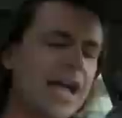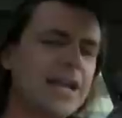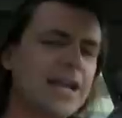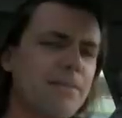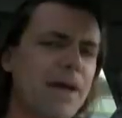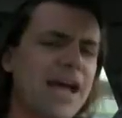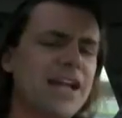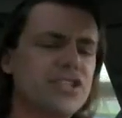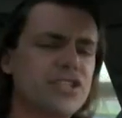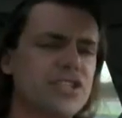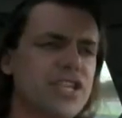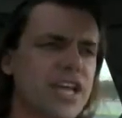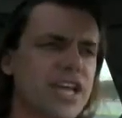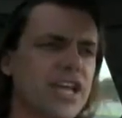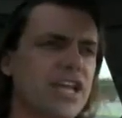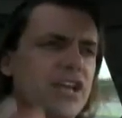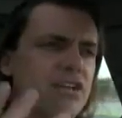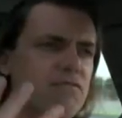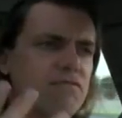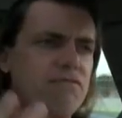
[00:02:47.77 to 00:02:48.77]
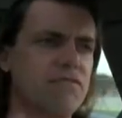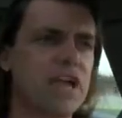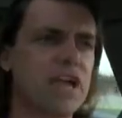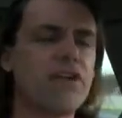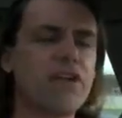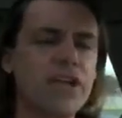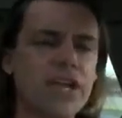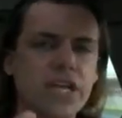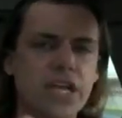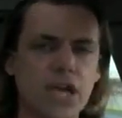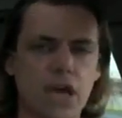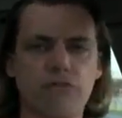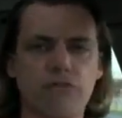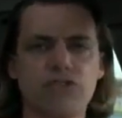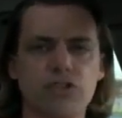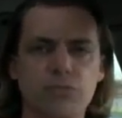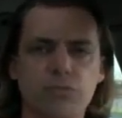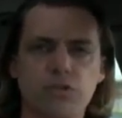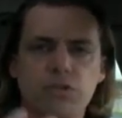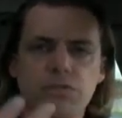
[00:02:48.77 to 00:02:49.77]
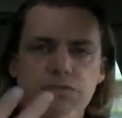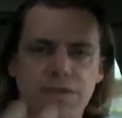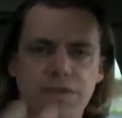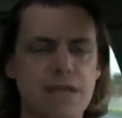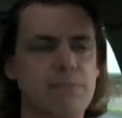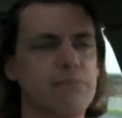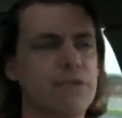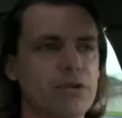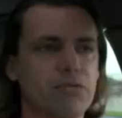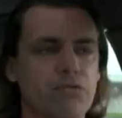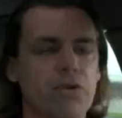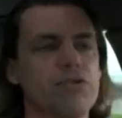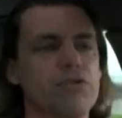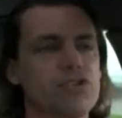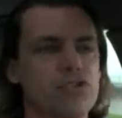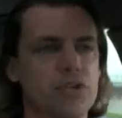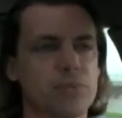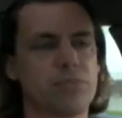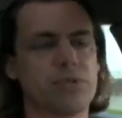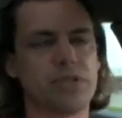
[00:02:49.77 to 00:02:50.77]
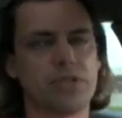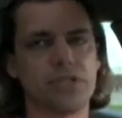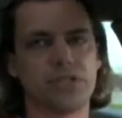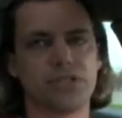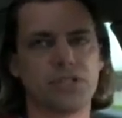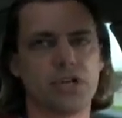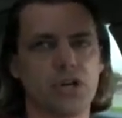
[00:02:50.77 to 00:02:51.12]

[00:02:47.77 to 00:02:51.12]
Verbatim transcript: I can imagine taking a very comfortable family road trip in this